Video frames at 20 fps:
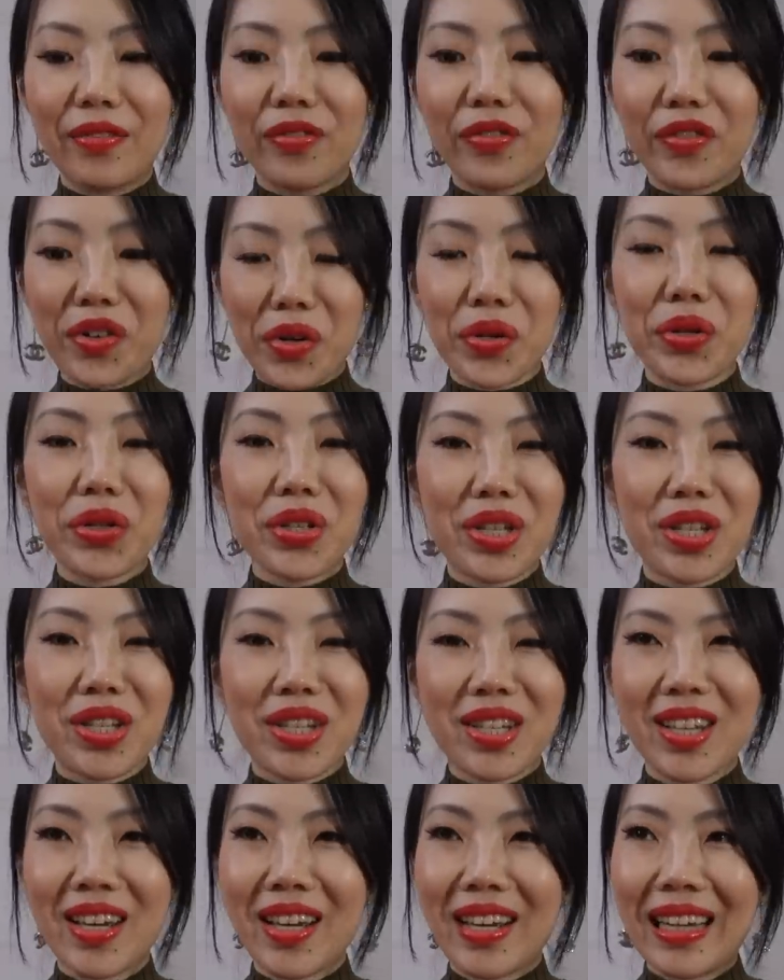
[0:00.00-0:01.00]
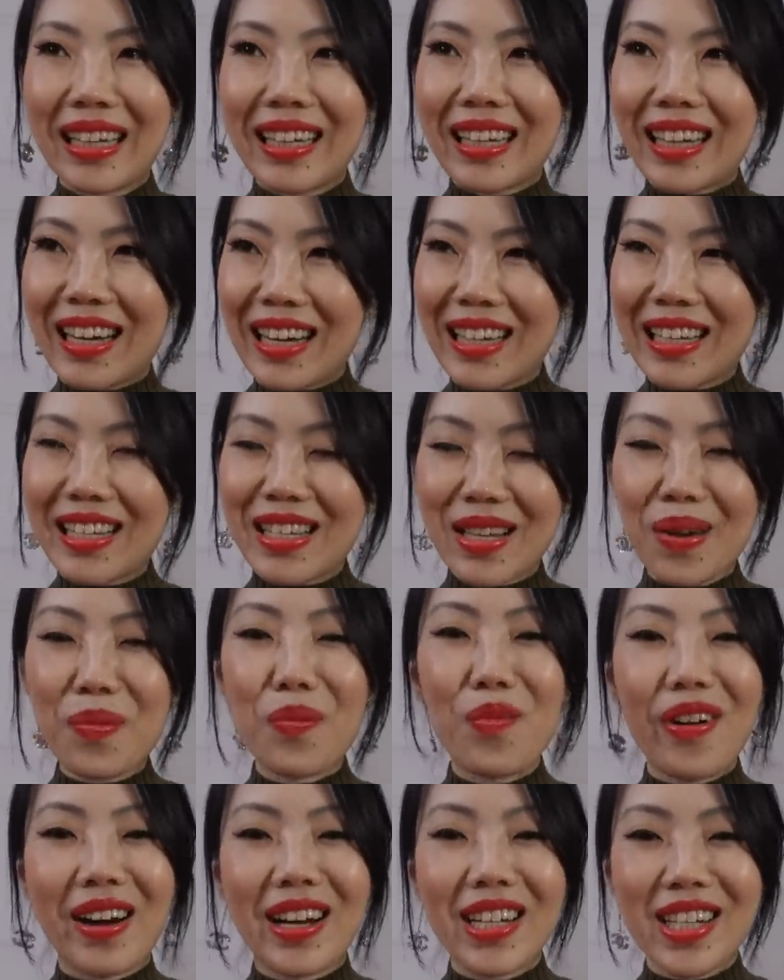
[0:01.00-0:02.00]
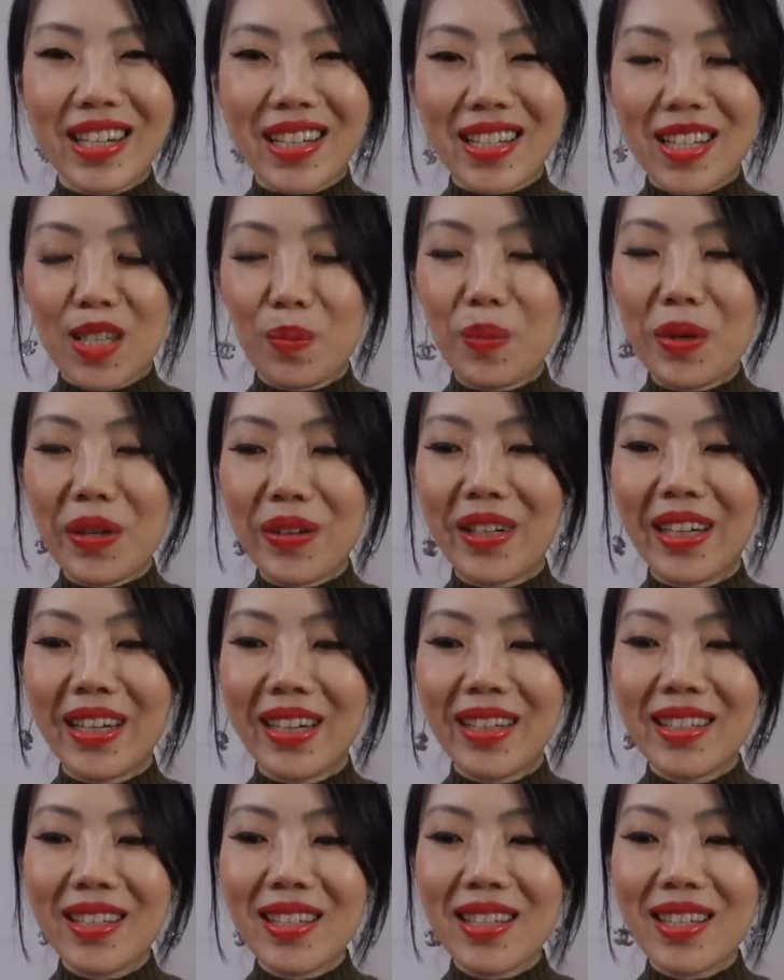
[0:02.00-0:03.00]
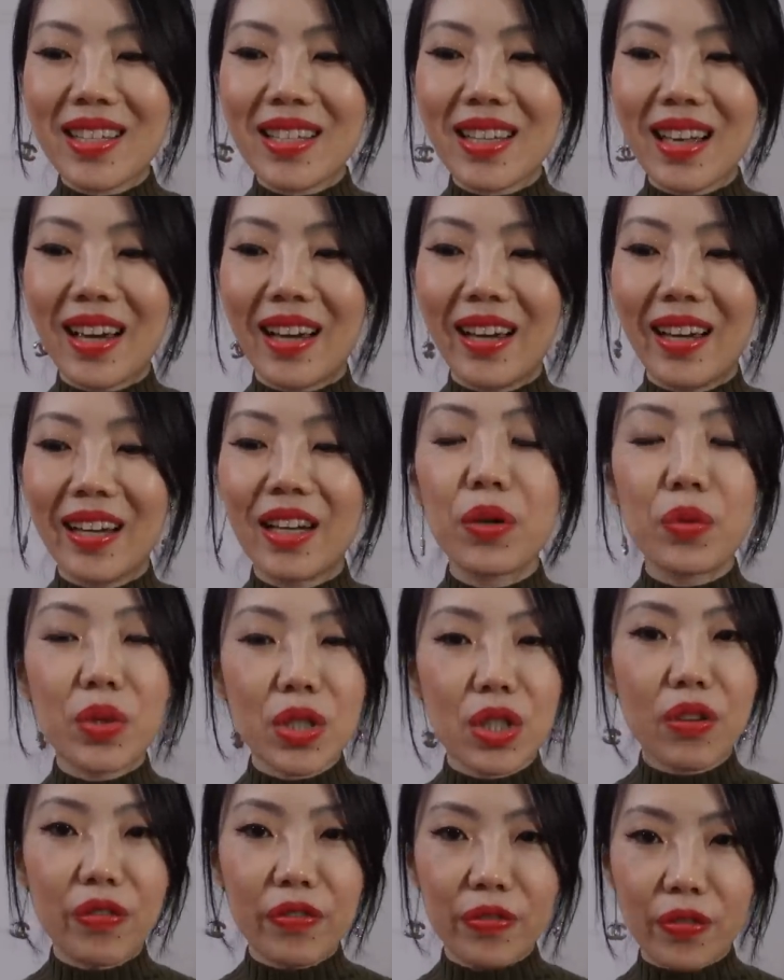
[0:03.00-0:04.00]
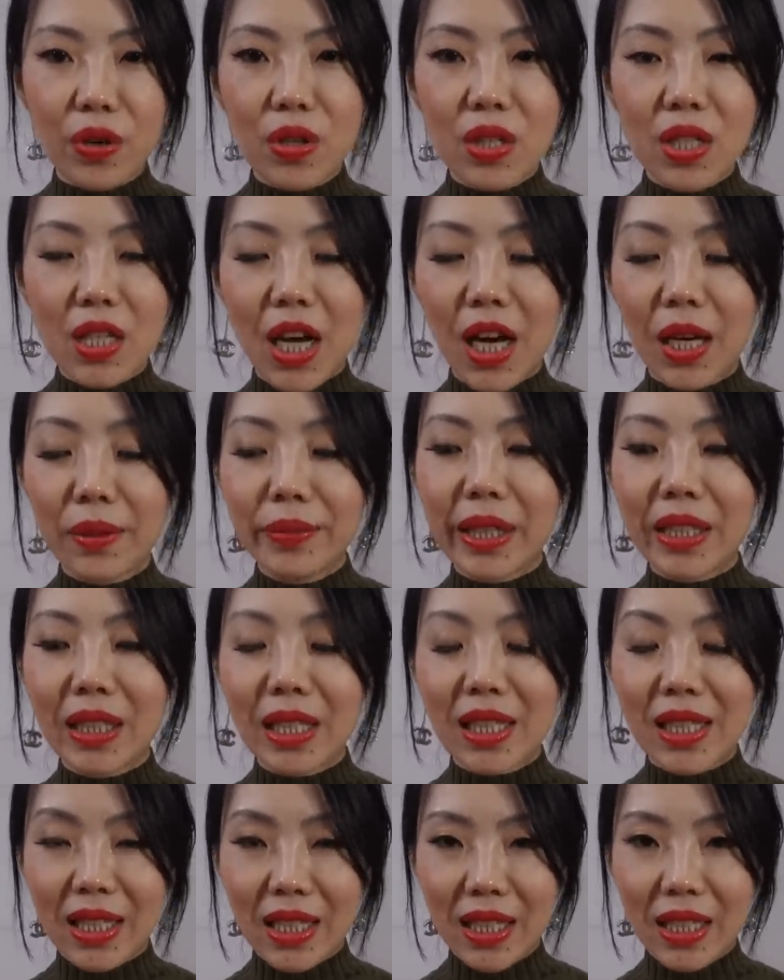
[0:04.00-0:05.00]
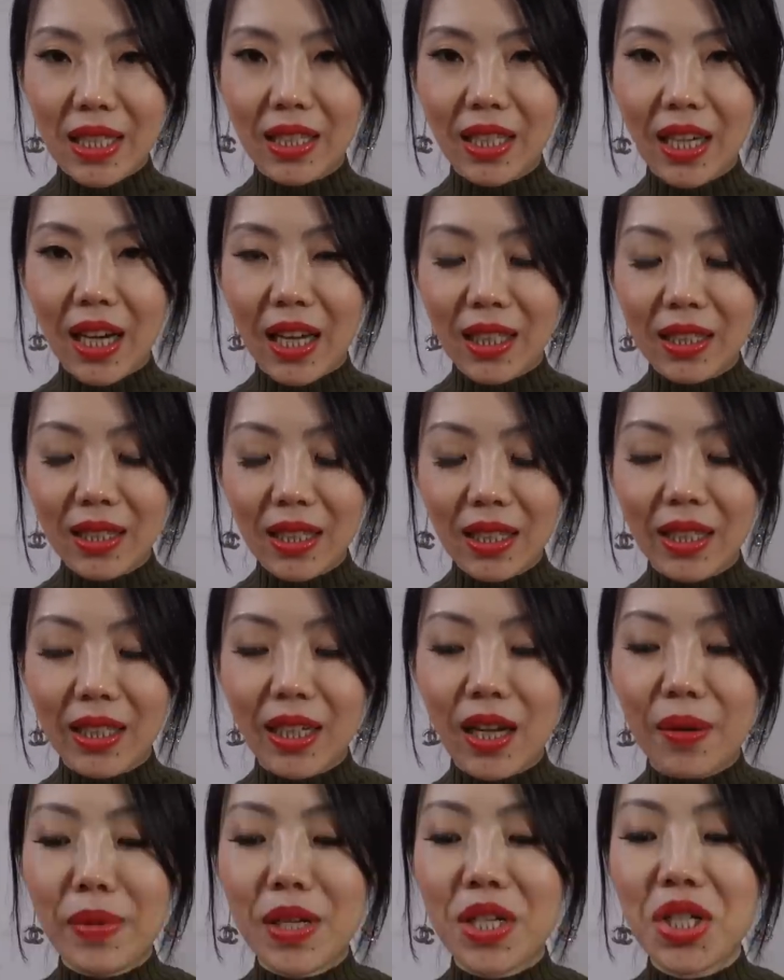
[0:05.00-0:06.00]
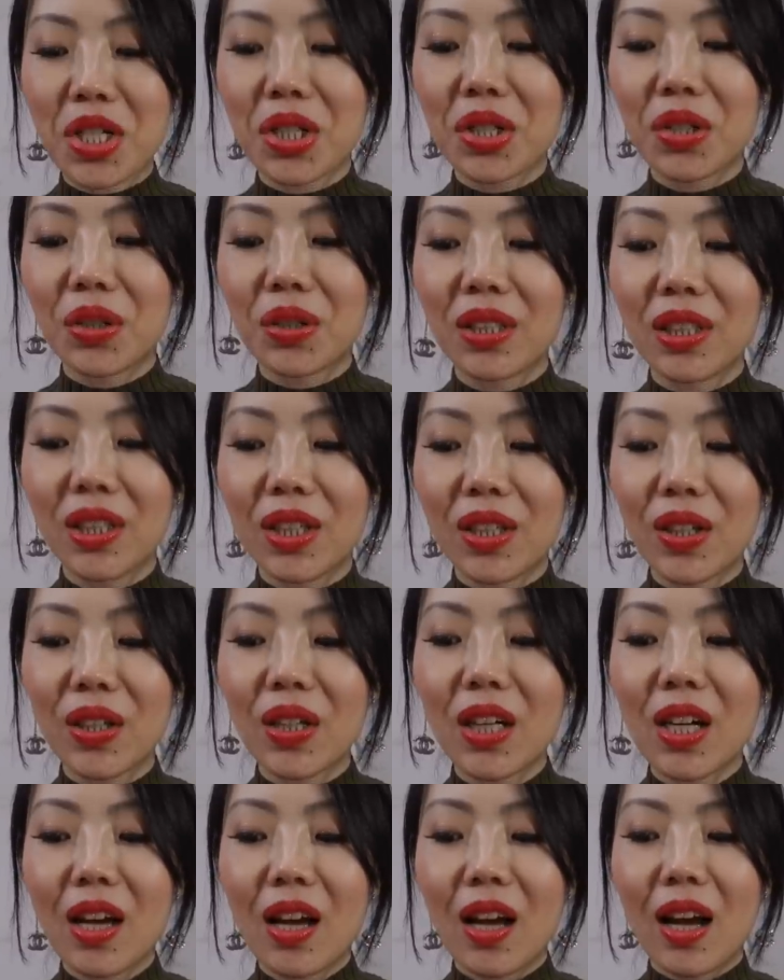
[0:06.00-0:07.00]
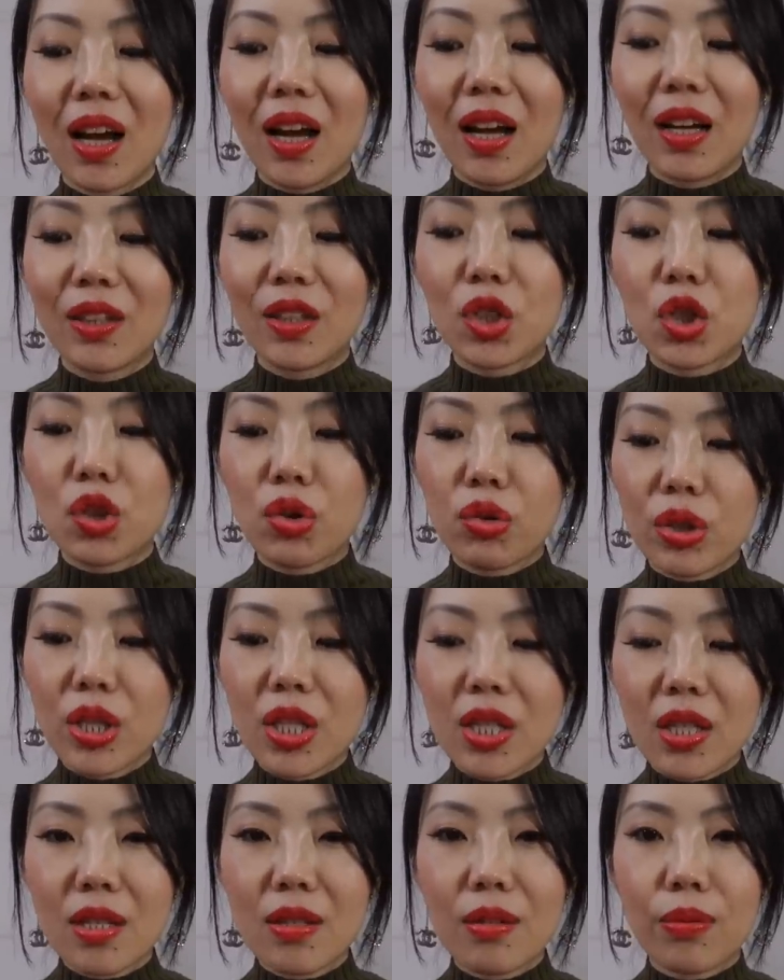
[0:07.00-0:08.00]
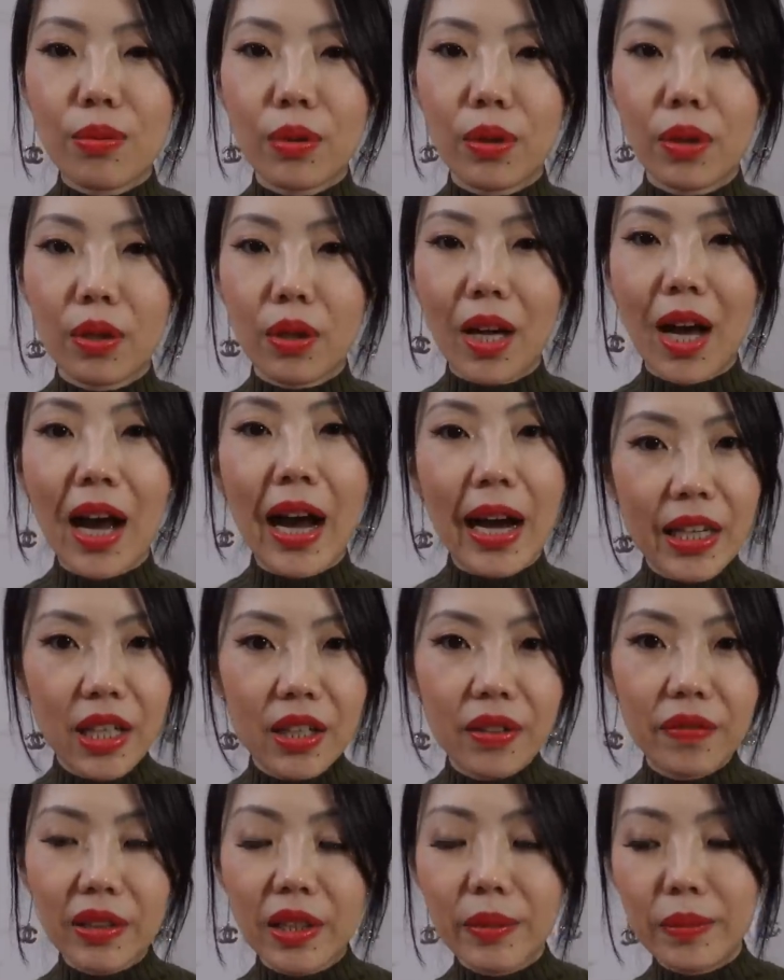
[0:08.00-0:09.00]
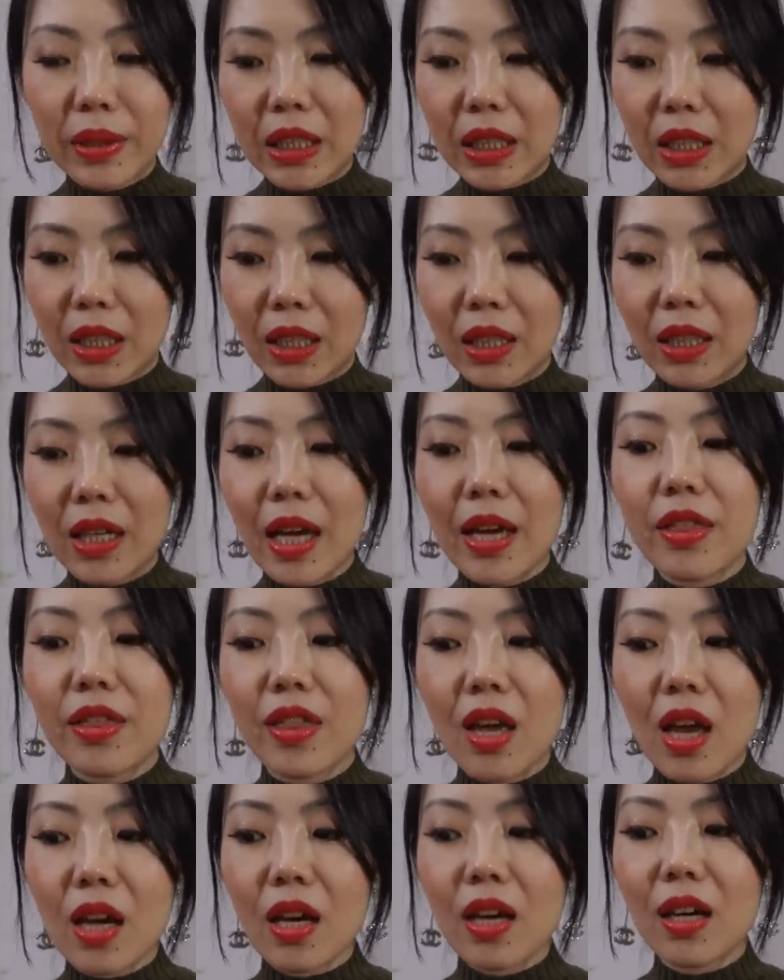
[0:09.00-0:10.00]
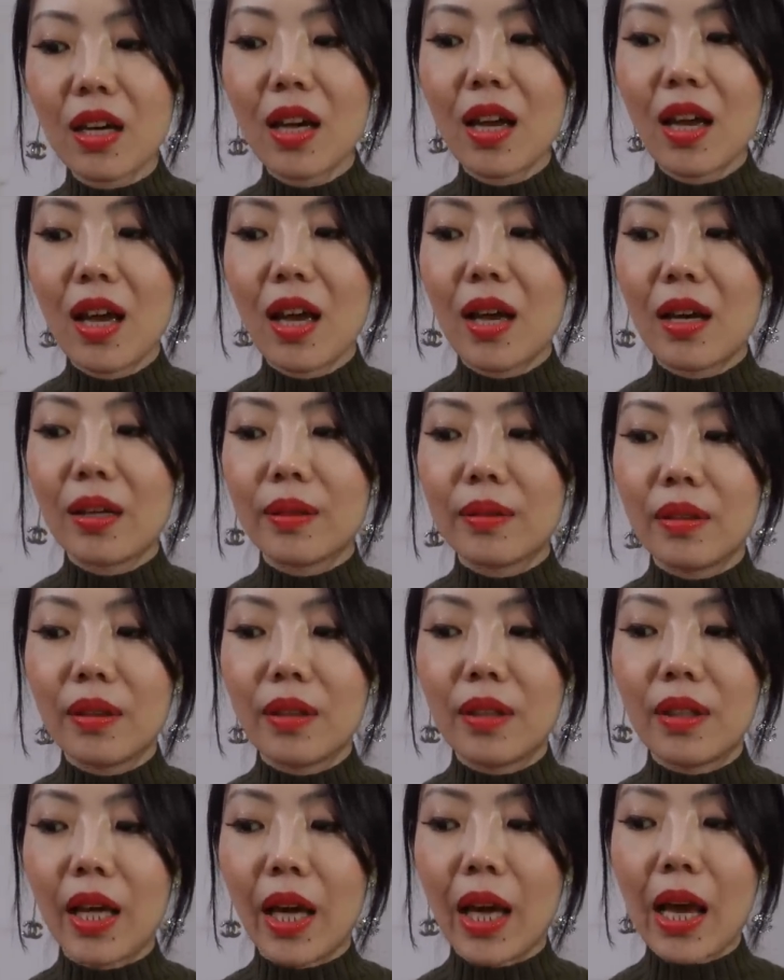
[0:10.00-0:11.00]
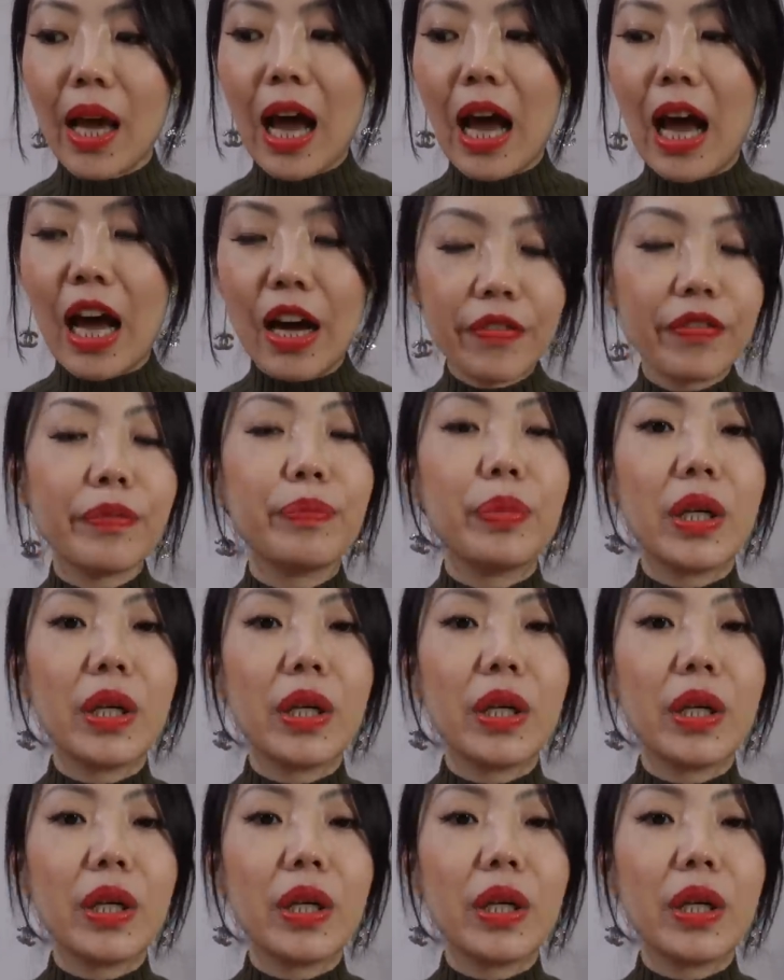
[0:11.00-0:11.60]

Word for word: first custom watch experience uh, and it was the first time that they did it in canada like i mentioned earlier uh, the choices were kind of limited and i think they have